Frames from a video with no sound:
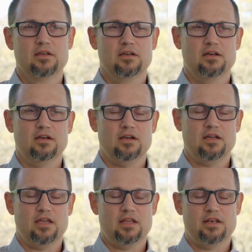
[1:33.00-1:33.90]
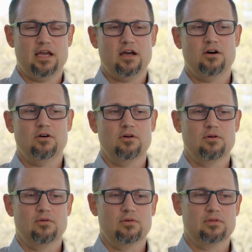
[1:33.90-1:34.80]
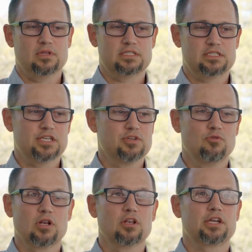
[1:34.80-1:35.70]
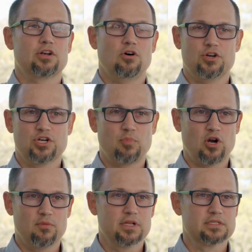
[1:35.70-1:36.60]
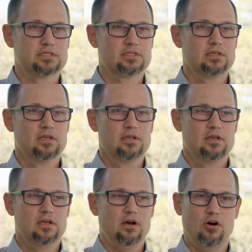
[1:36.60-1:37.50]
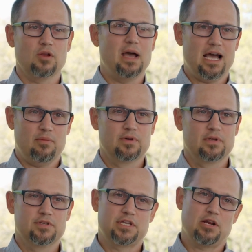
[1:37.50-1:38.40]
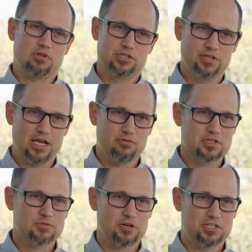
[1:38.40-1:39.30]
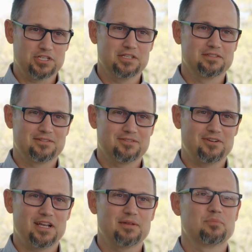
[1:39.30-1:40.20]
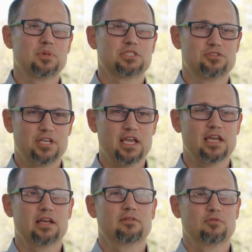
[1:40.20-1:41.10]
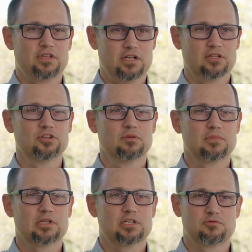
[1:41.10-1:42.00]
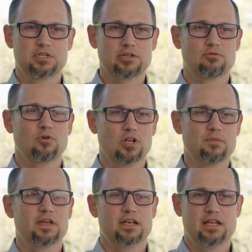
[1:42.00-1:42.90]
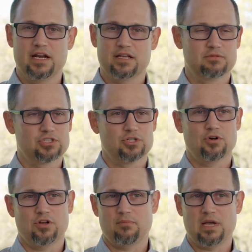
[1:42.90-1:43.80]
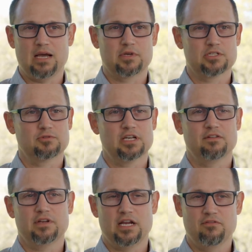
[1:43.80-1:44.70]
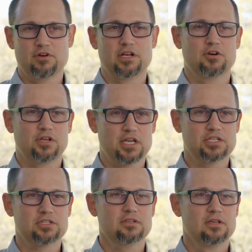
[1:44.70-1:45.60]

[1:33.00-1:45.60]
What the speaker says: And now, let's say you want to look at all your permits on a map. You can't really do that with a spreadsheet, right? But you can within ELUME, because we can roll up that data and show it on a map, because we have every location